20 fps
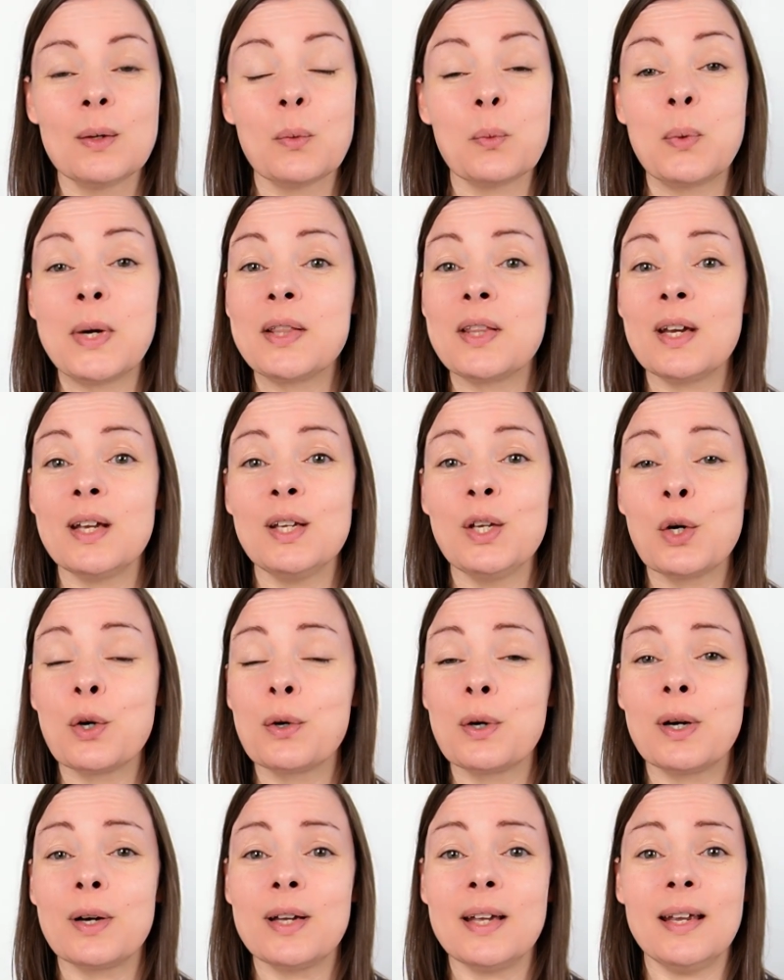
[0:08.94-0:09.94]
Whether
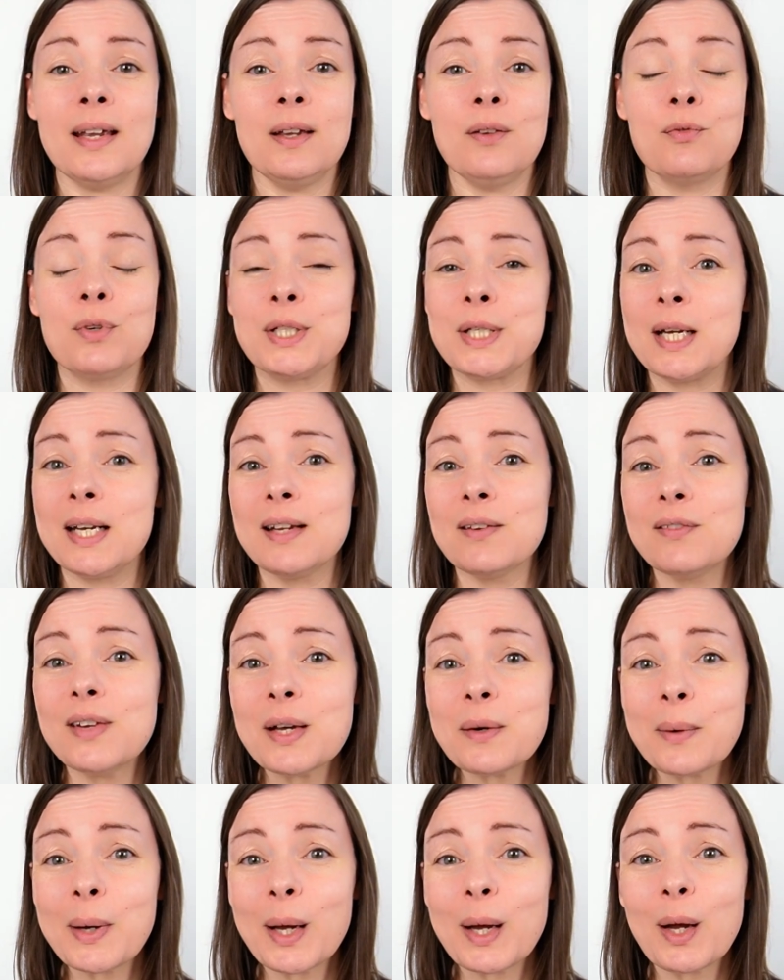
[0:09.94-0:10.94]
you're a returning
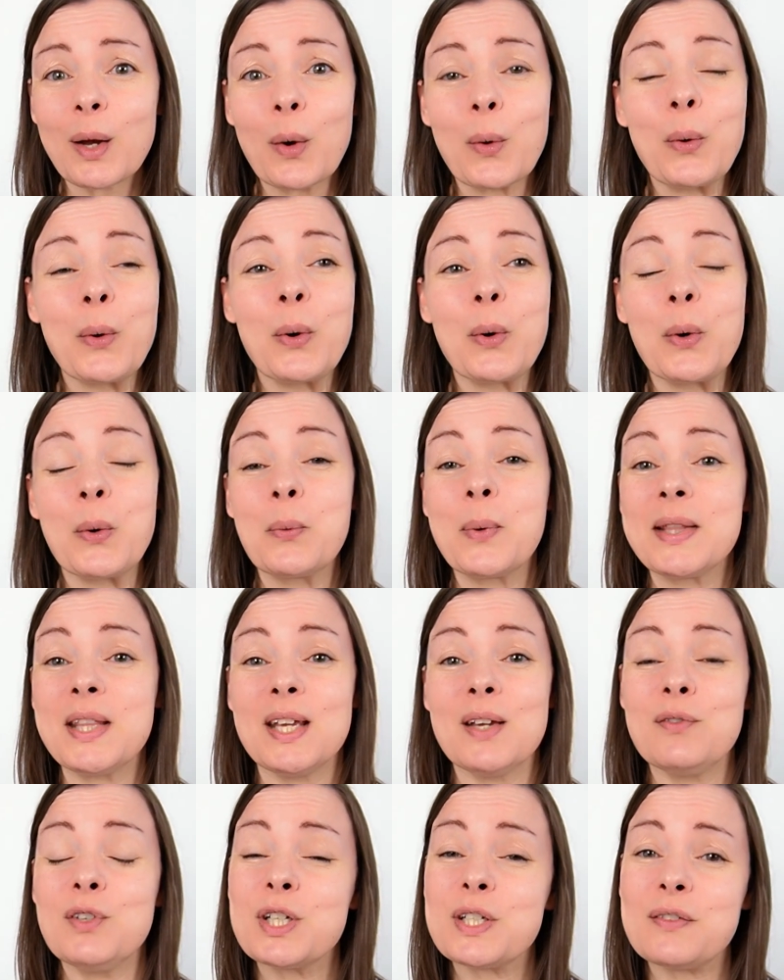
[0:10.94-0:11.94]
viewer or whether
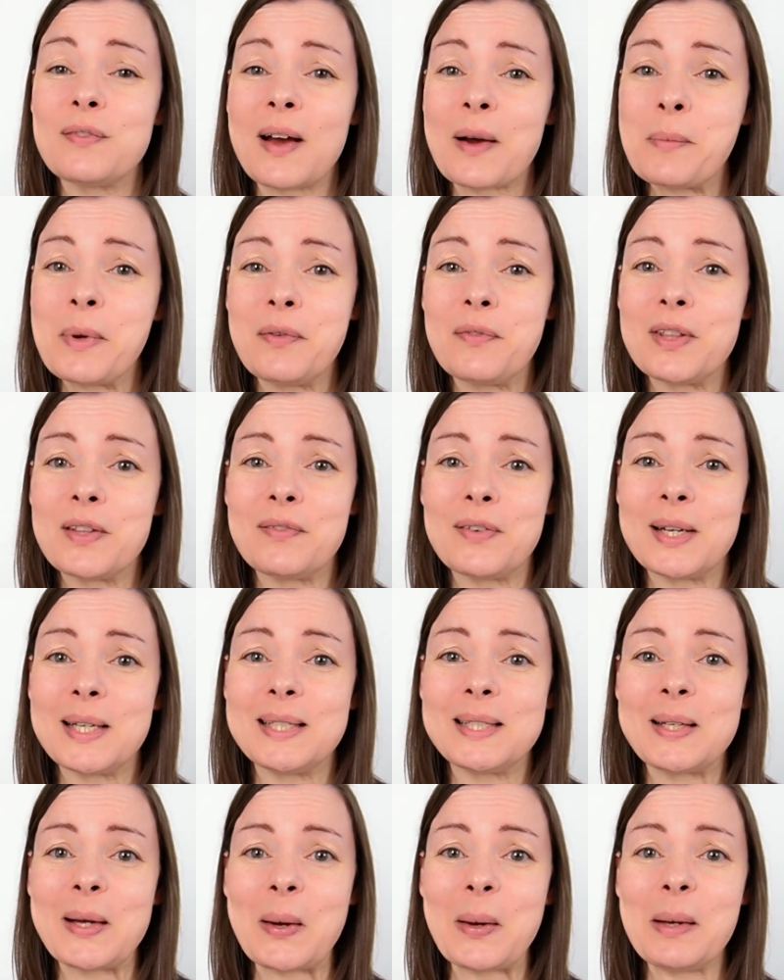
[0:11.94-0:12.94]
you've just found me for the
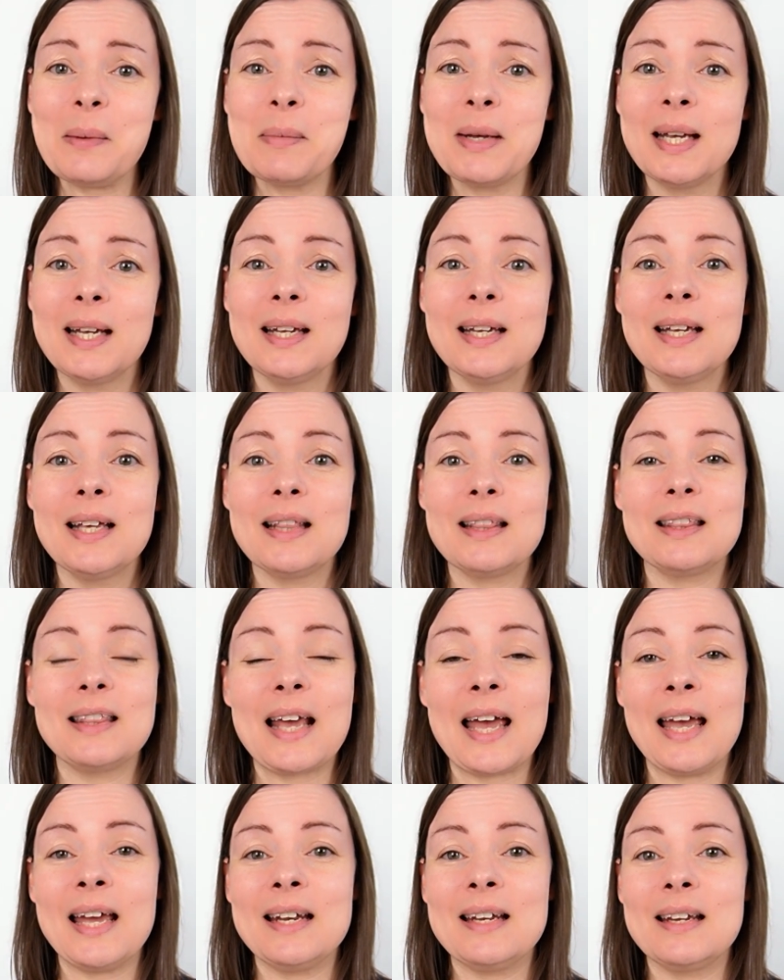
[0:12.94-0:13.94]
first time,
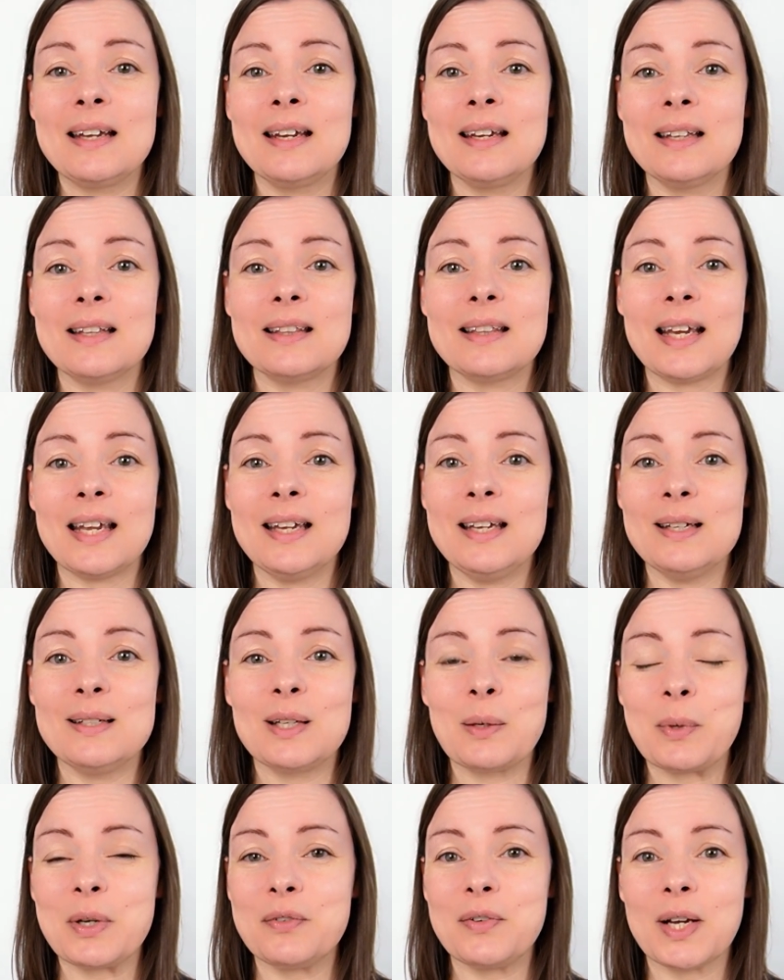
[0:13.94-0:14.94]
then thank you
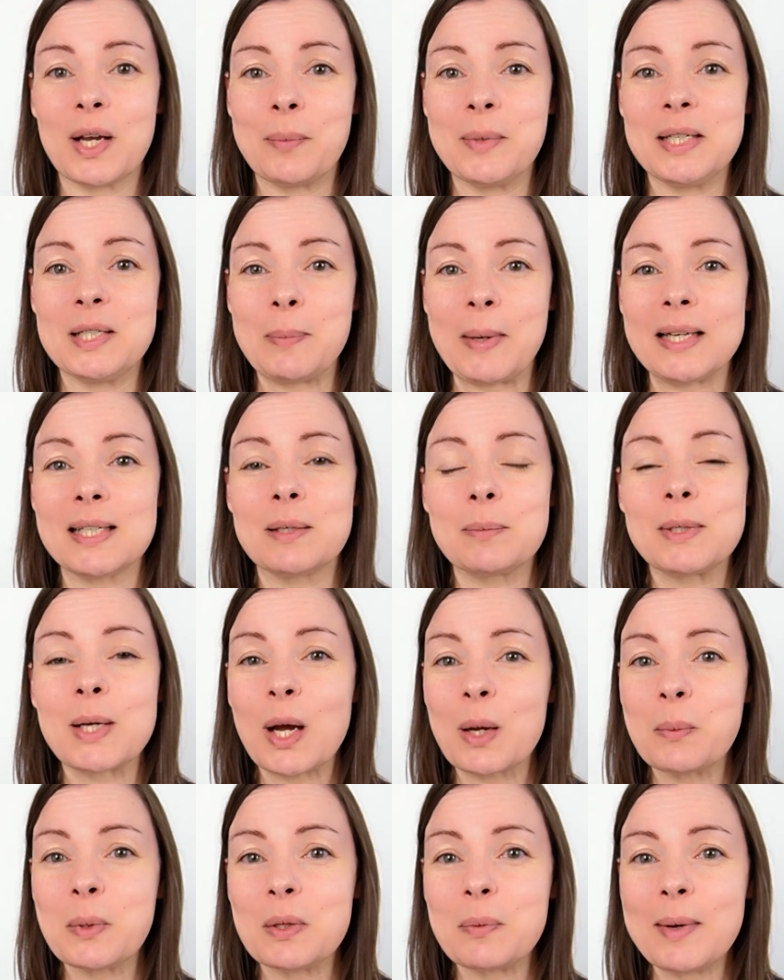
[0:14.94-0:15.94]
so much for coming to spend some
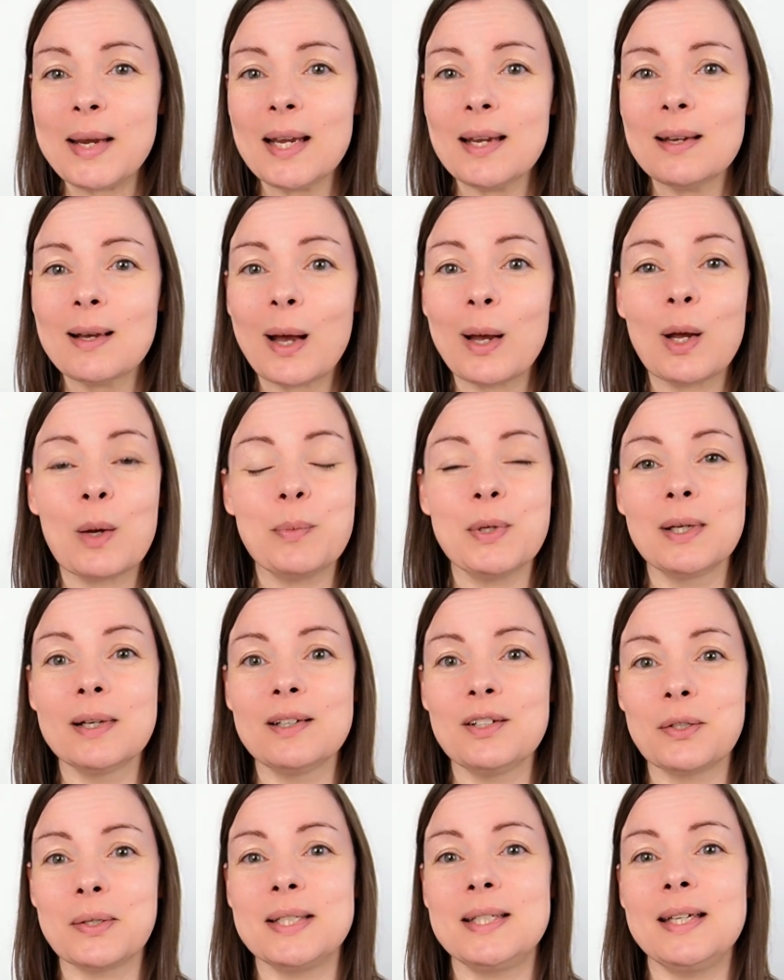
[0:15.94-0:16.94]
time with me. I hope you'll
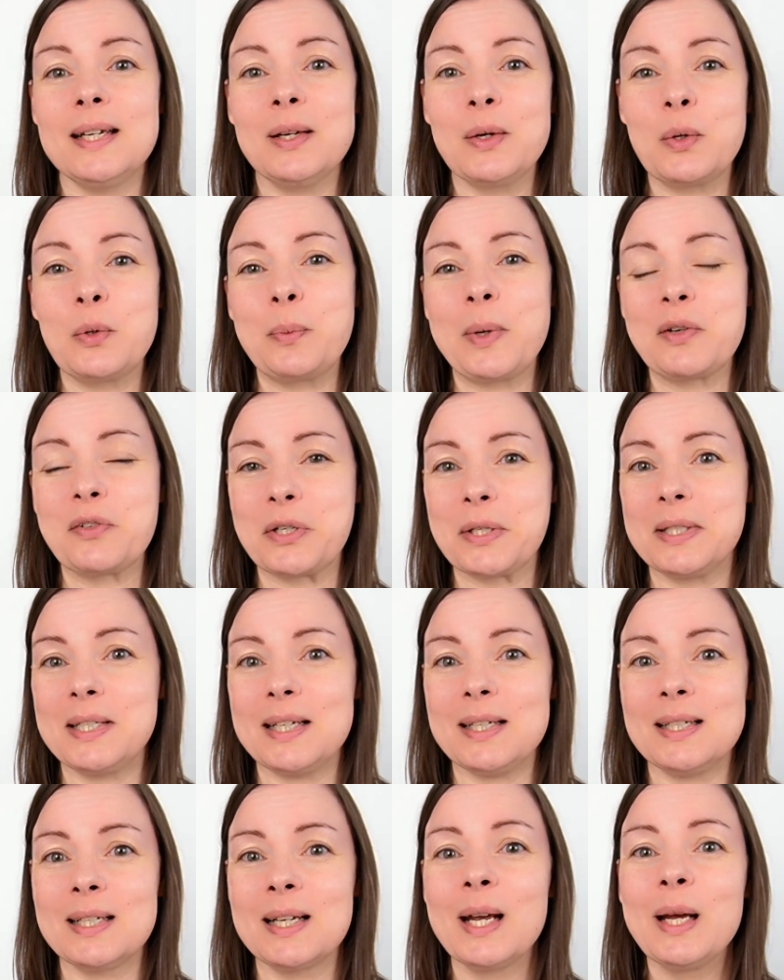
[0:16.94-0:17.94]
enjoy seeing all my cross
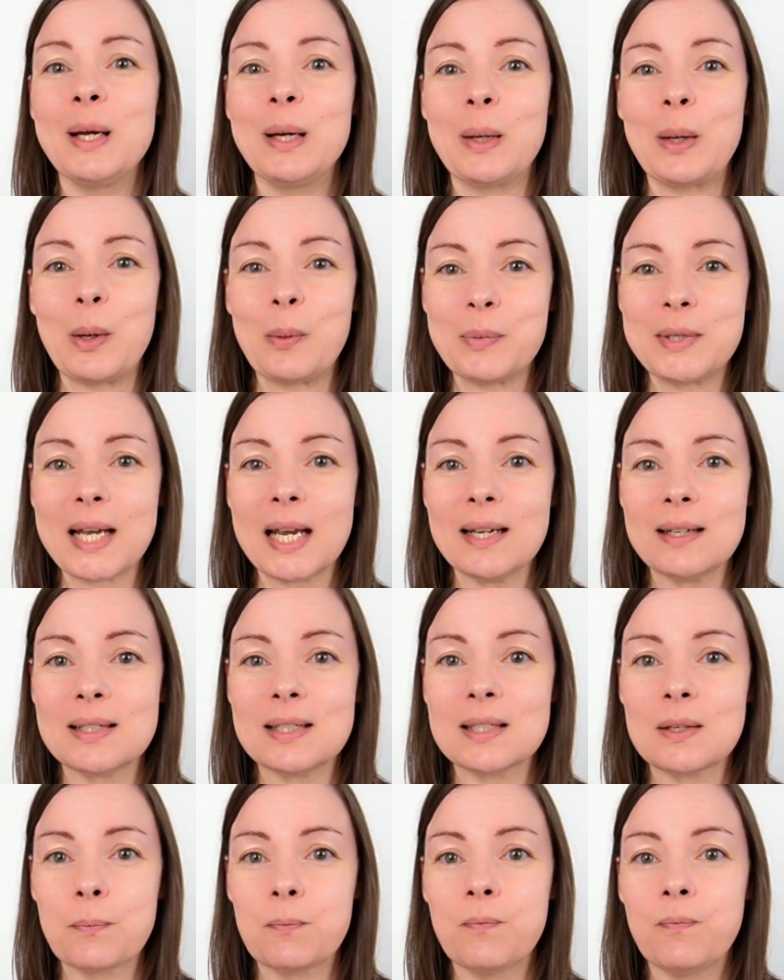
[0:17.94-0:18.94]
stitch
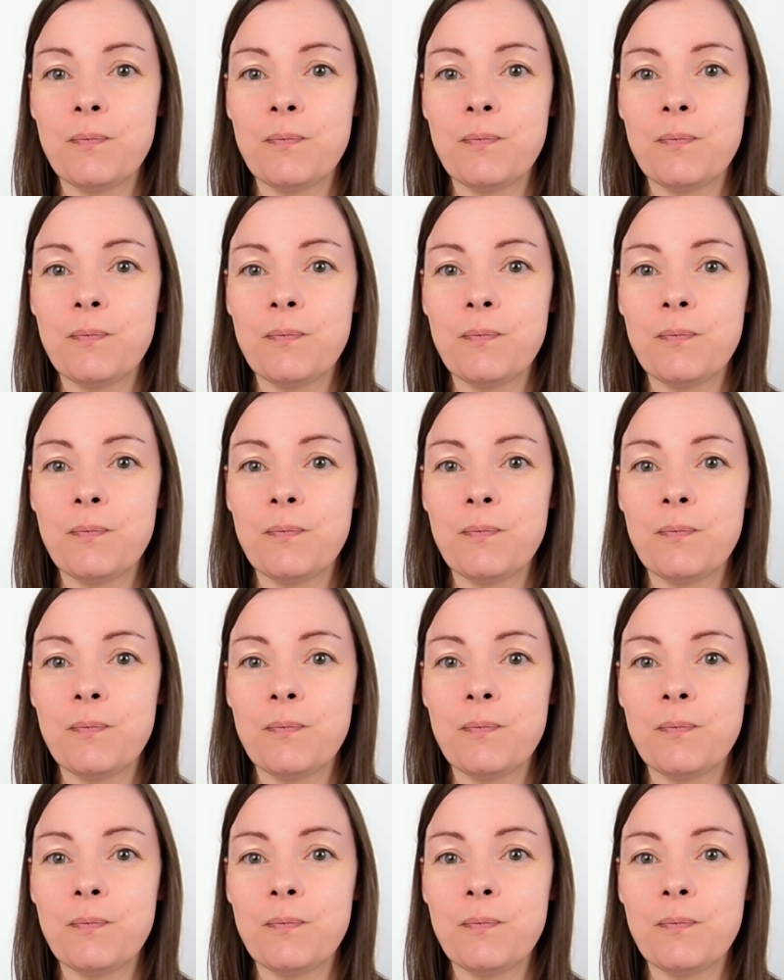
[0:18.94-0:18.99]
updates.